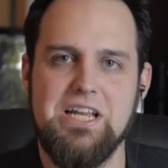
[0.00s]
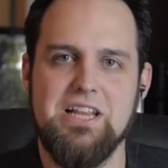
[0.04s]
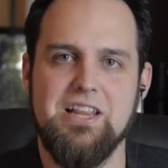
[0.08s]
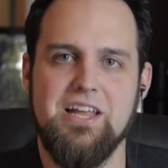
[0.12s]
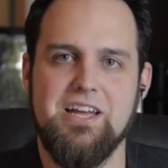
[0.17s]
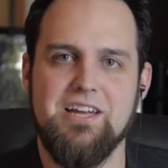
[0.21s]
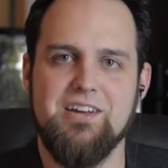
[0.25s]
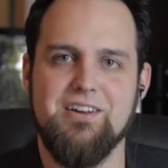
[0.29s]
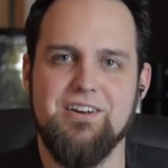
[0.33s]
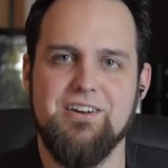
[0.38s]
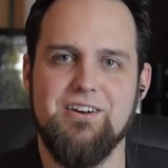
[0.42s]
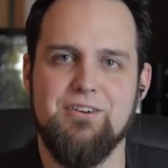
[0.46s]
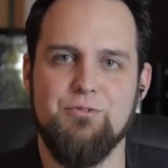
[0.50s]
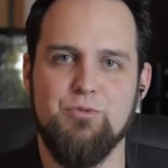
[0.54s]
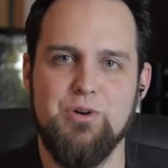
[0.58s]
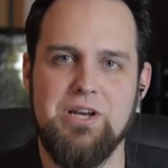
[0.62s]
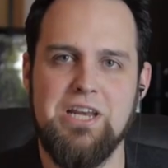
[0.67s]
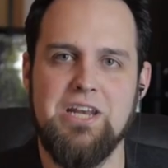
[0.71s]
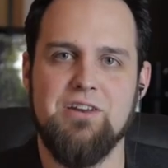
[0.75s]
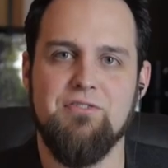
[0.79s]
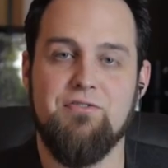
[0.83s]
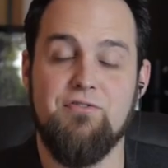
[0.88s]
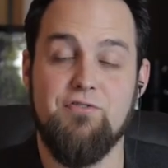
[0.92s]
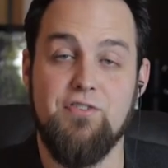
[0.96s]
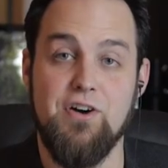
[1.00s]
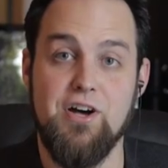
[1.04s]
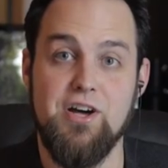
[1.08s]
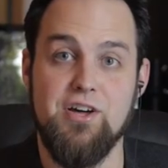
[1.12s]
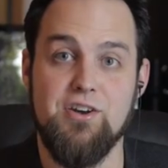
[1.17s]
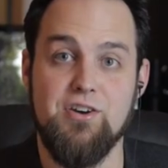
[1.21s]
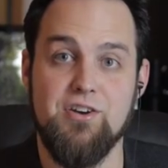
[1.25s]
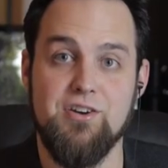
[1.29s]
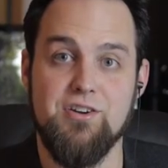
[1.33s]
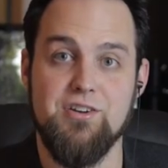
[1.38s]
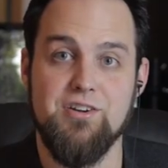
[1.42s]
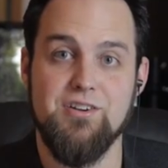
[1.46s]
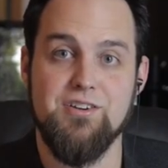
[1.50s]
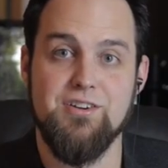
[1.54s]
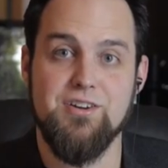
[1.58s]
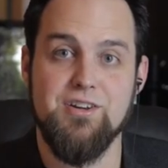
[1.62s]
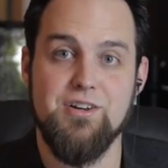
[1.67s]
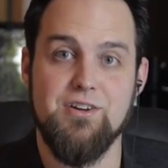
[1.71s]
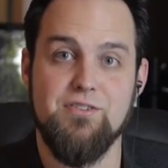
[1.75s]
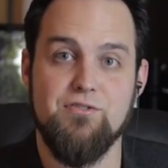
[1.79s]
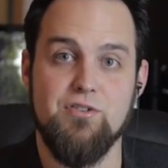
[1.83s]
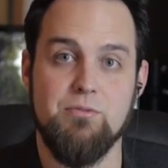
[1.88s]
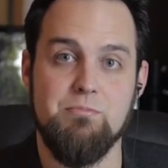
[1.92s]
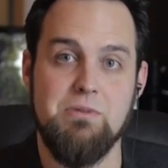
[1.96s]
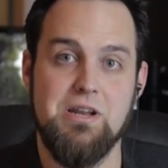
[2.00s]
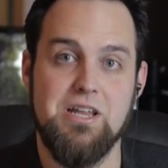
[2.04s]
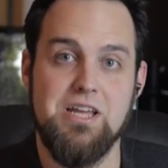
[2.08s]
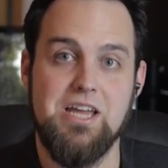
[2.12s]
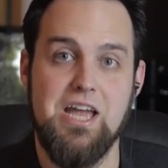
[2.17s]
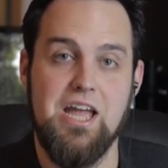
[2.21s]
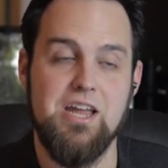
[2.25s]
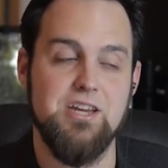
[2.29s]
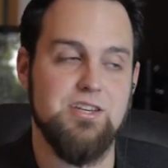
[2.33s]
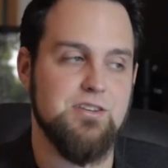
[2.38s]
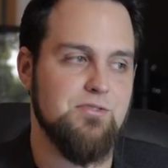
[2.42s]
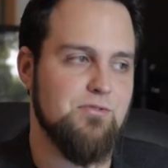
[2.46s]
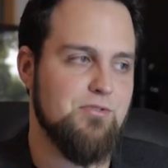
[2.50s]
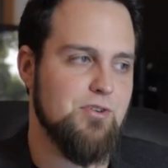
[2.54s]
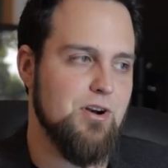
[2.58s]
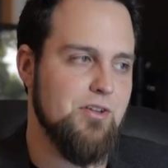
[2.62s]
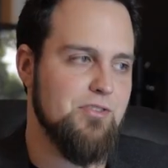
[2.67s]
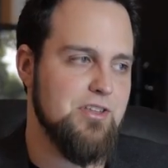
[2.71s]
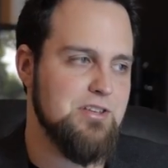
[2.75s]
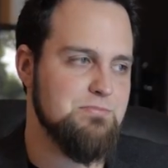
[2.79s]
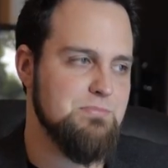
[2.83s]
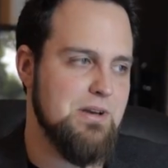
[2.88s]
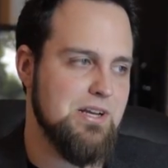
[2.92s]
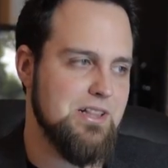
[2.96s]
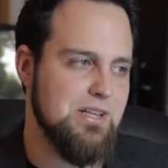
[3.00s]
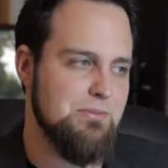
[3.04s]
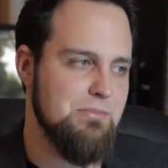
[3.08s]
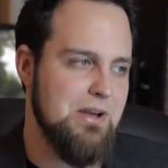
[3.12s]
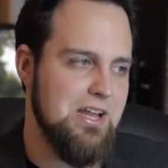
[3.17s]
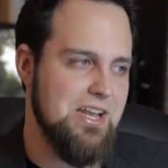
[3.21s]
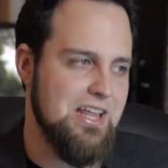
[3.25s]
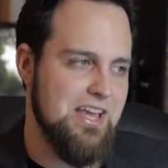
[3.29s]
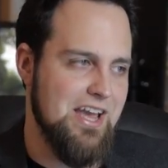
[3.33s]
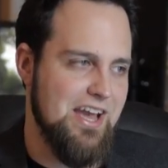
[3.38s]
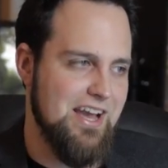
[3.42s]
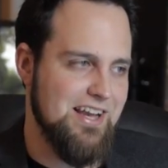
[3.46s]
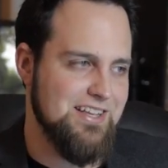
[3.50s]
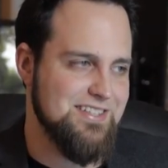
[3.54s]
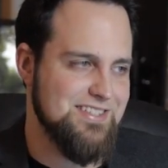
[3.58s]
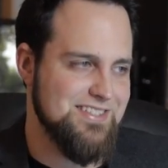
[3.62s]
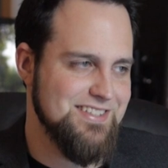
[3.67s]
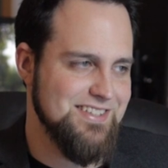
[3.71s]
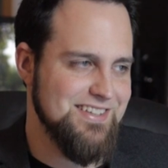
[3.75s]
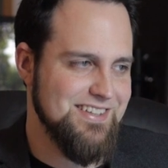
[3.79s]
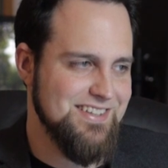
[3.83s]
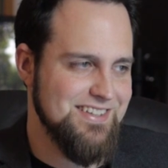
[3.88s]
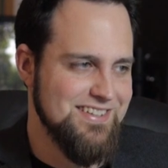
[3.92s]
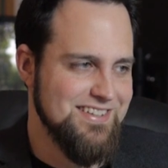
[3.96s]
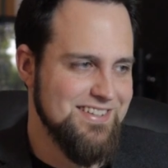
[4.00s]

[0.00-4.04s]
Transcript: need like we need to fund for medication for all these megalomaniacs.